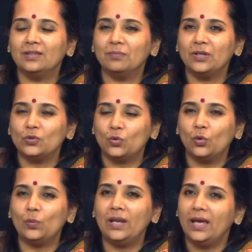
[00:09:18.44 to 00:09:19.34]
my
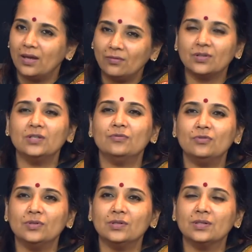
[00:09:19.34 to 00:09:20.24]
talk will have a
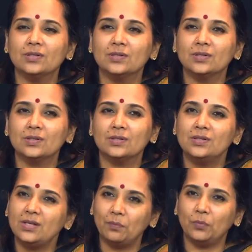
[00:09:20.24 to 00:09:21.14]
different
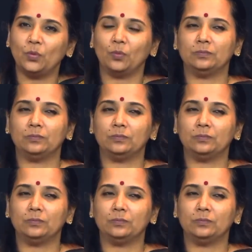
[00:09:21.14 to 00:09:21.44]
tempo.